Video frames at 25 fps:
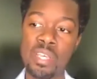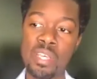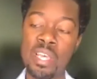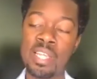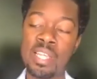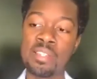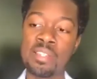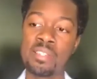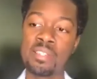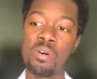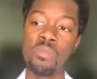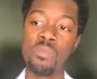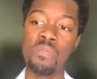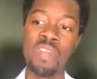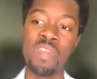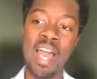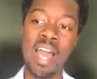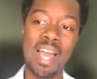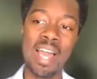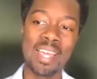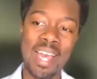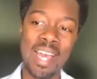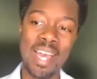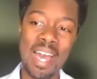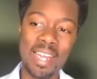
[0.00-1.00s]
And so that
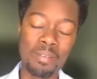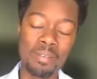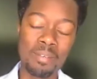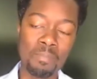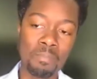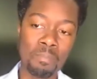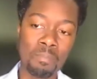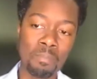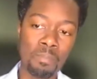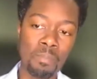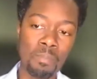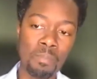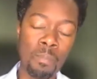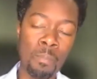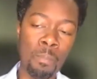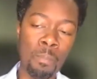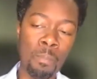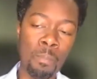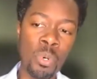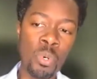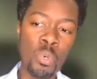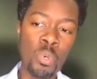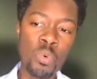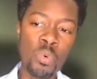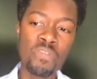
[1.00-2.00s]
kind of
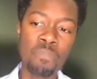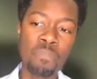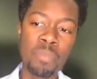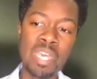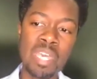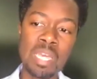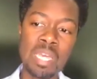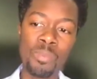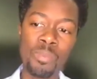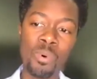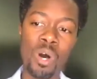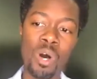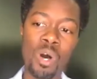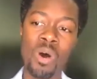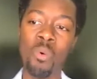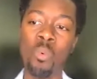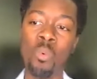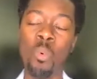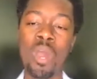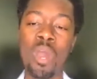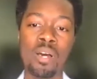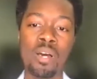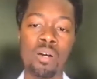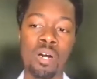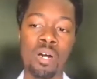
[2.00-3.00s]
moved people away,
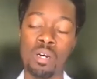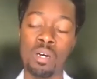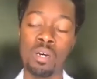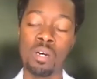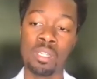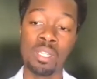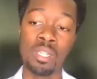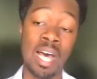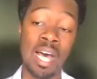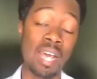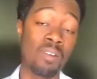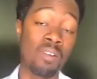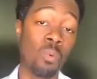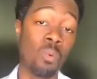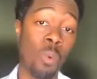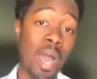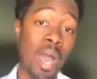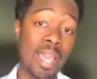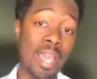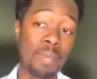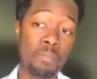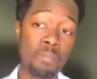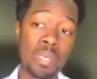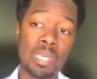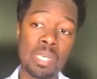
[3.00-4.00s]
a lot of white
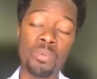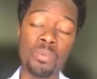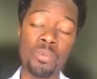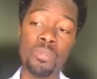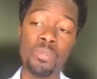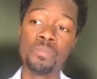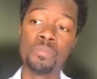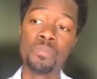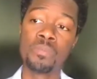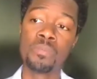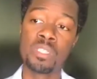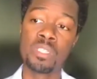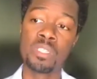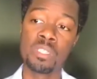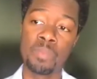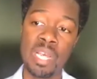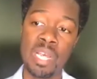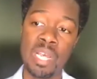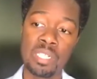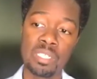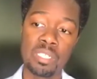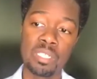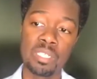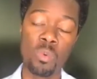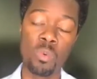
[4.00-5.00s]
people,
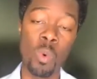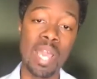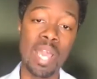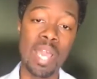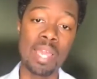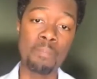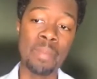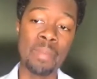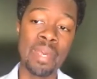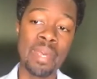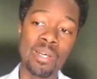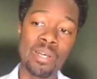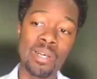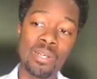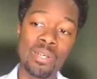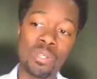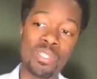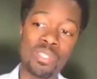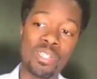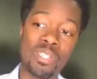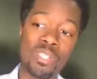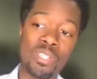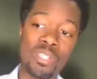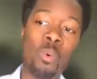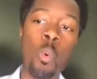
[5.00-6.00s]
especially white males,
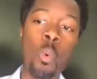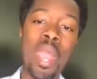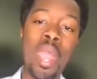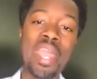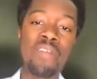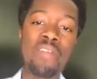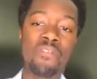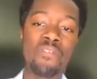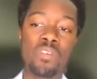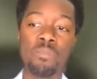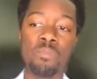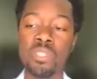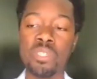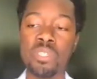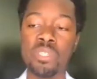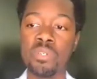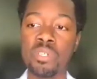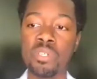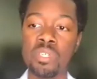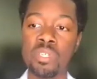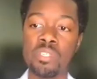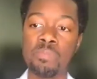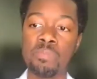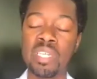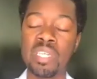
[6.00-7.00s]
away from
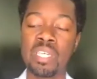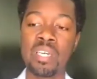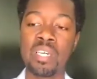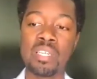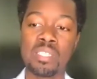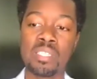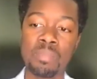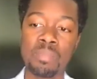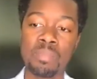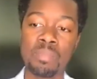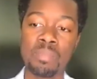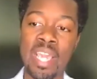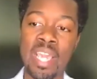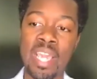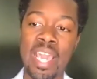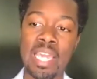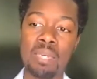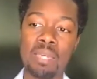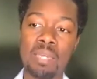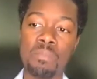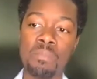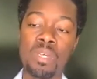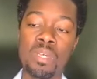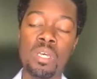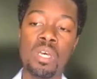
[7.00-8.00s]
unions because it
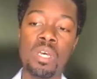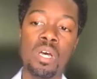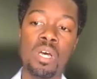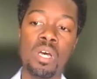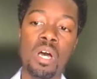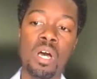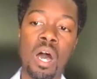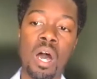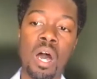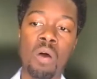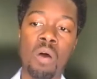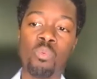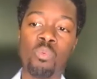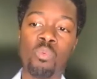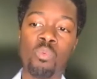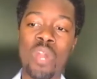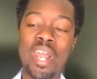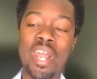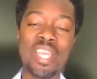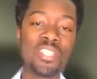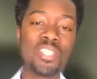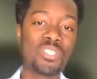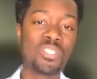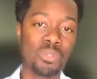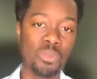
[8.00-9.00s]
became a
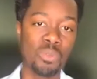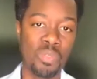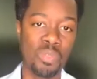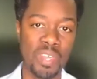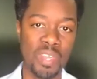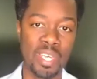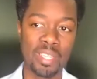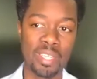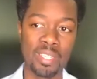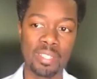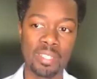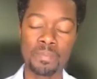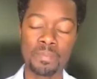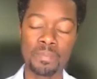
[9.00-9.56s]
racial thing.